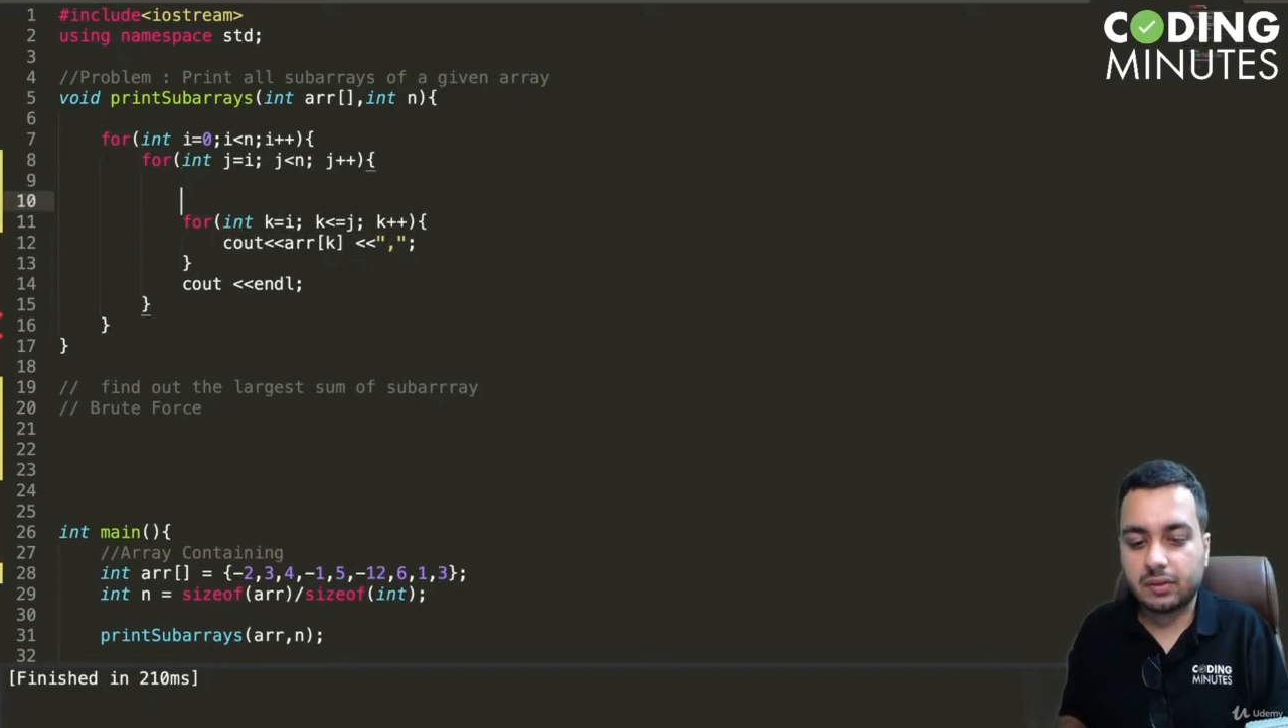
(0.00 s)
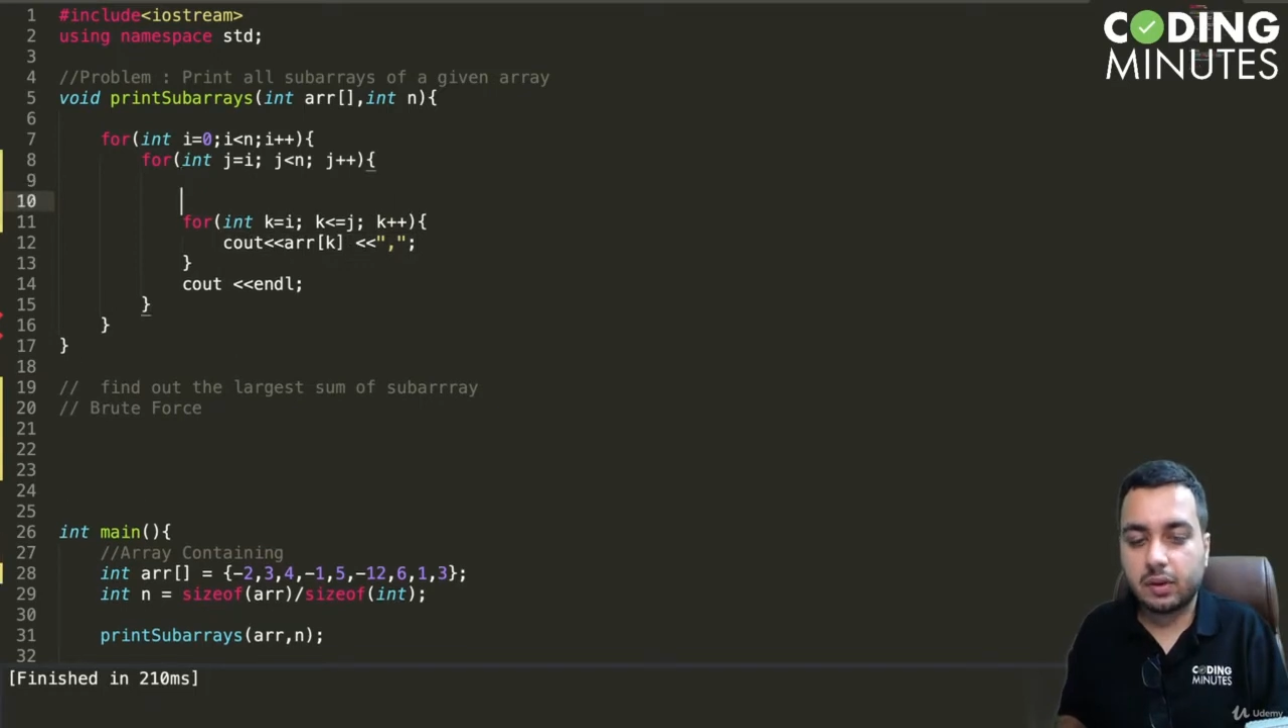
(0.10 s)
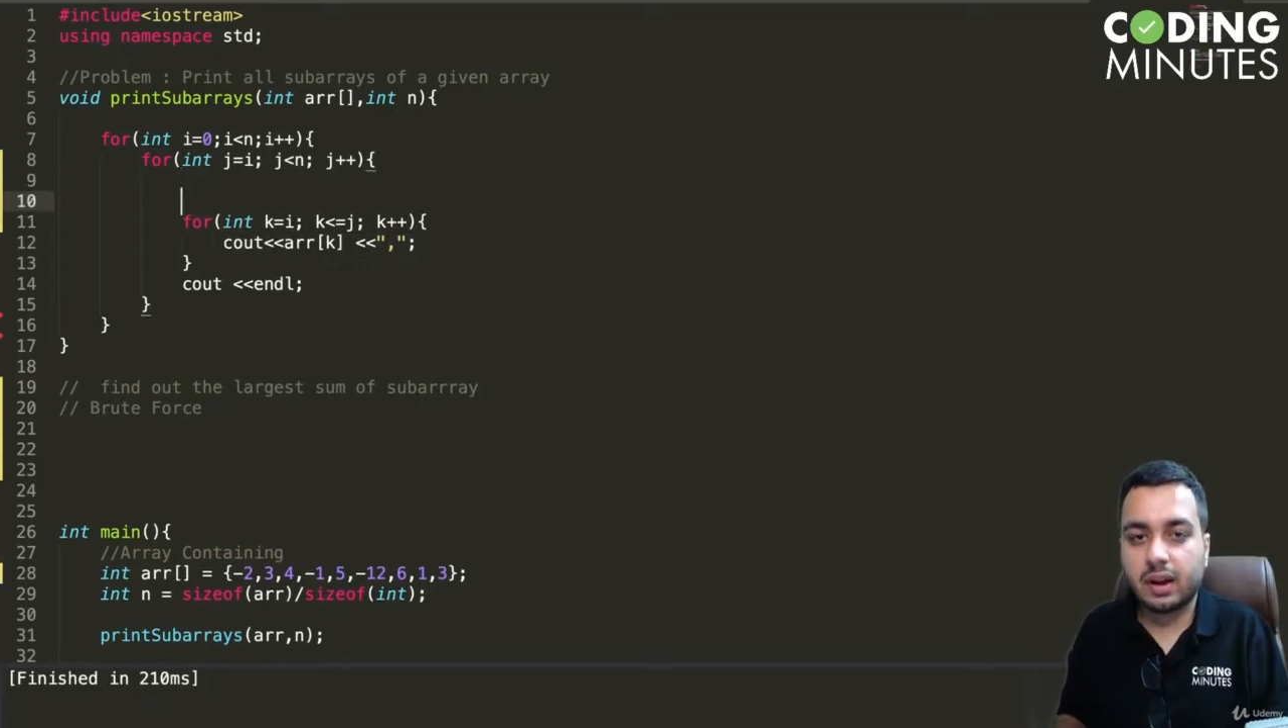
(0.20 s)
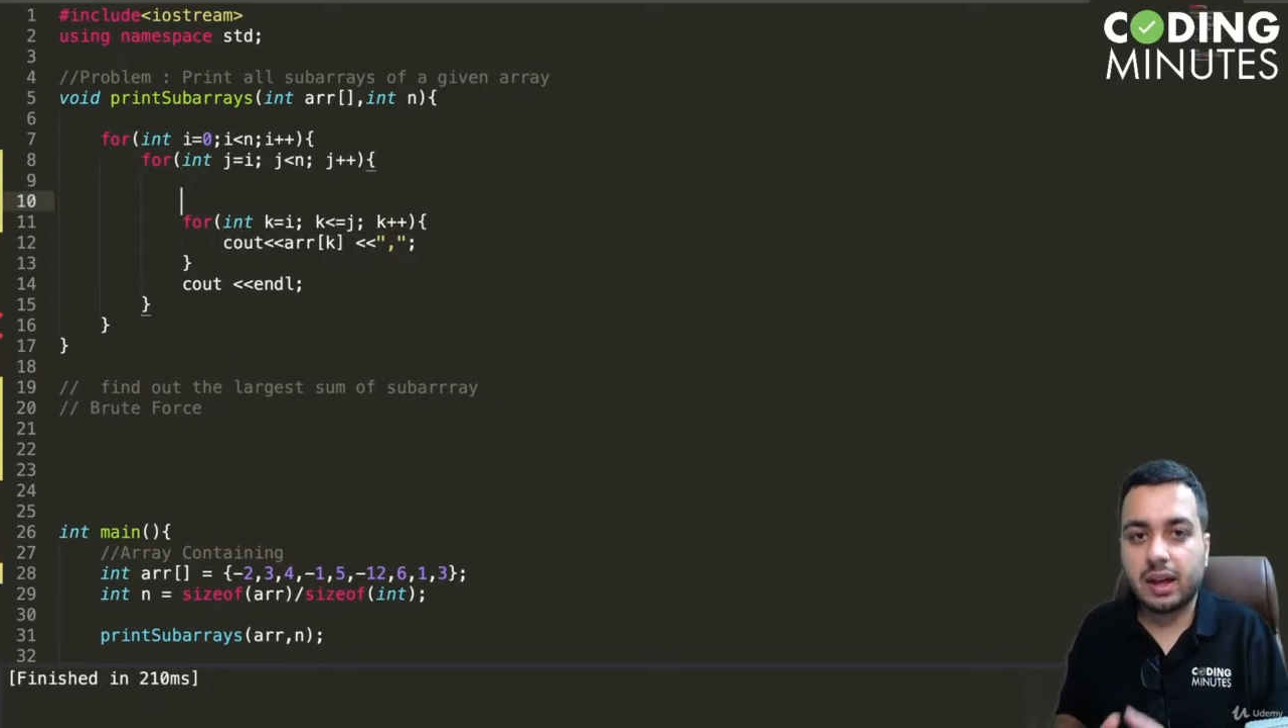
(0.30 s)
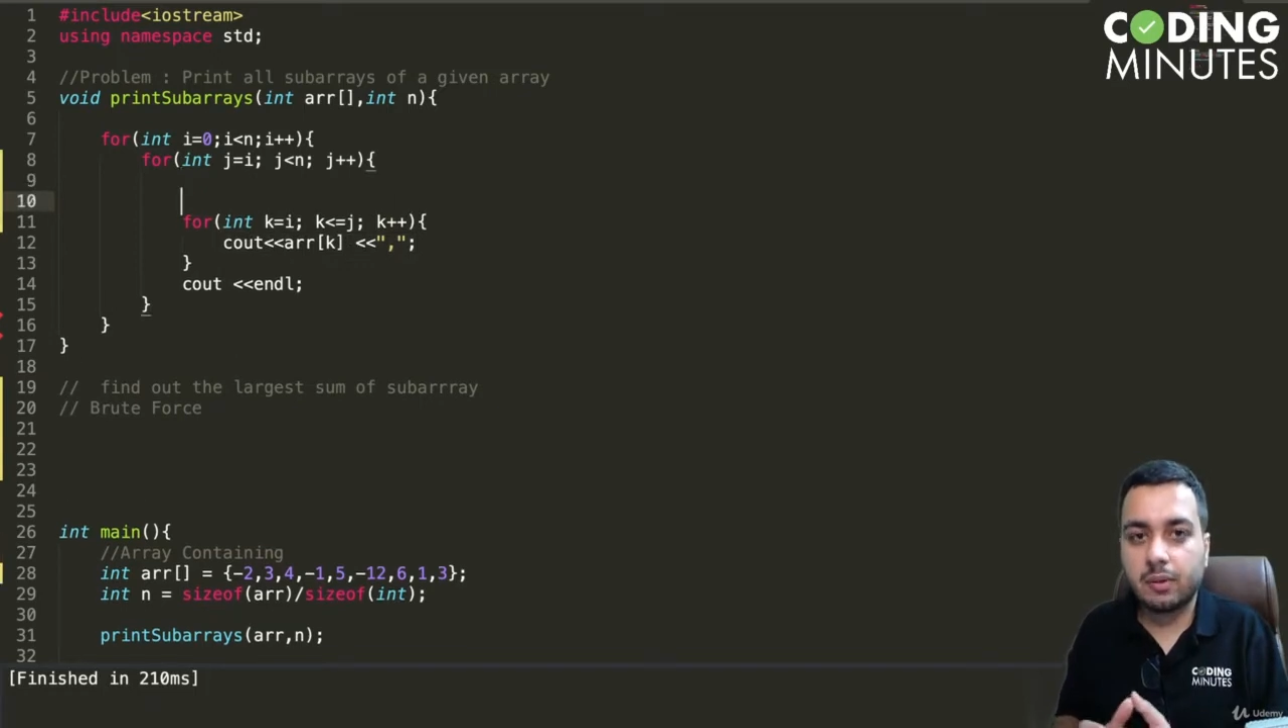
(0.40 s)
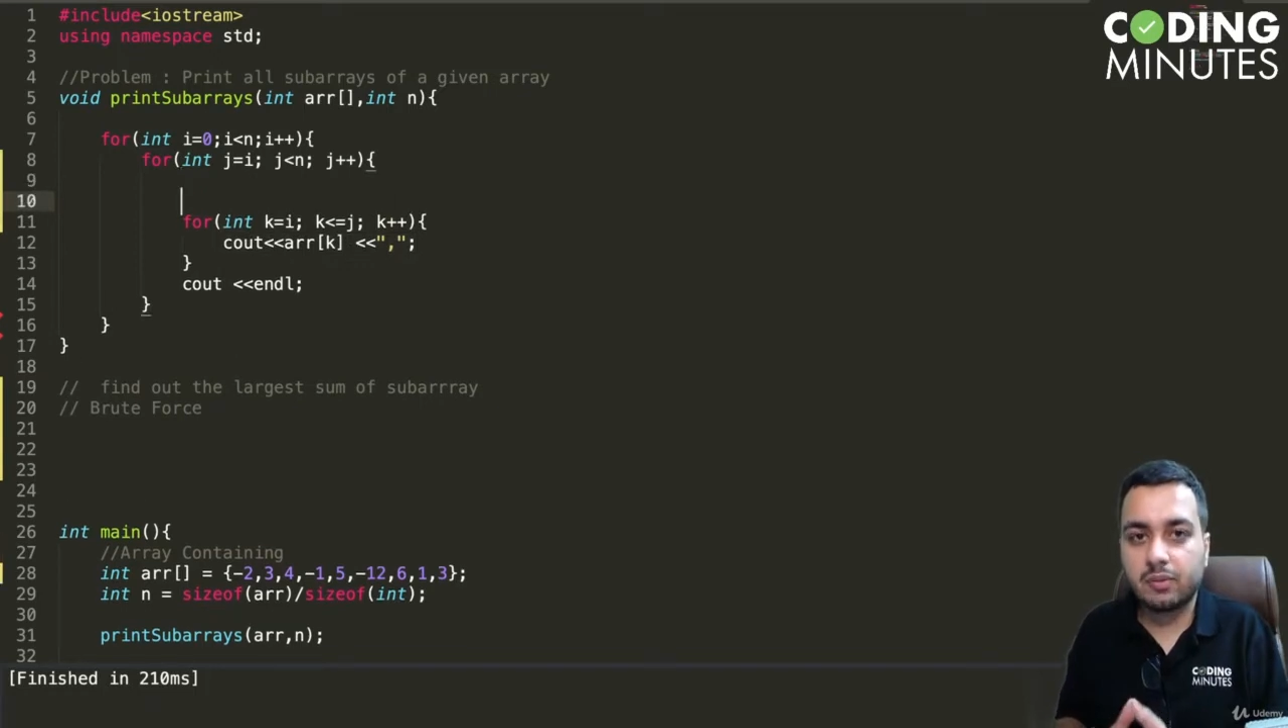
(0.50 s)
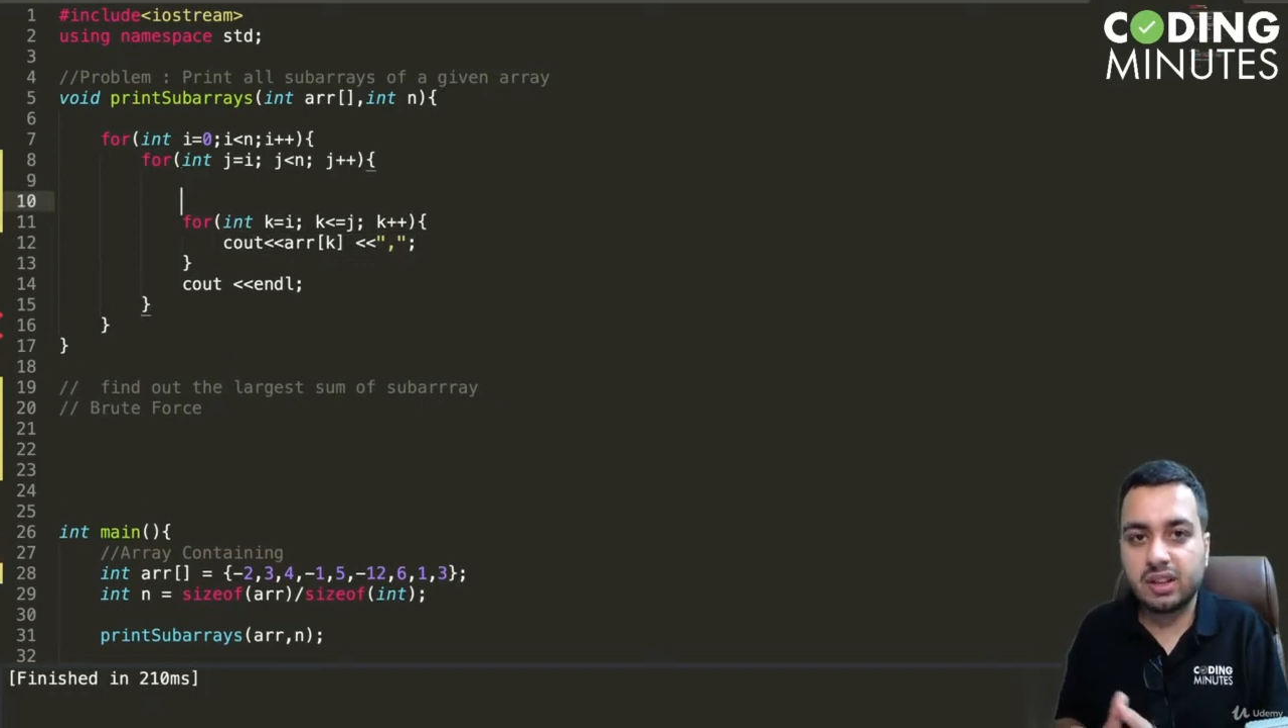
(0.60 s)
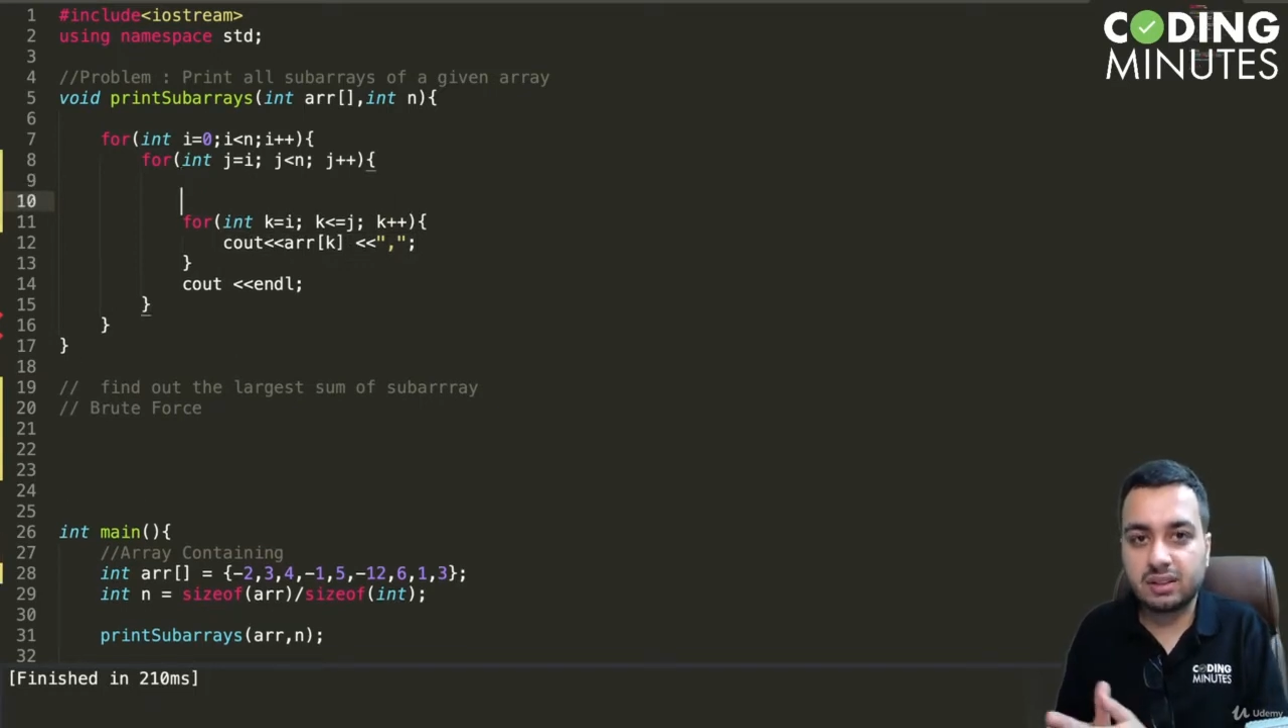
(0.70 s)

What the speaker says: for every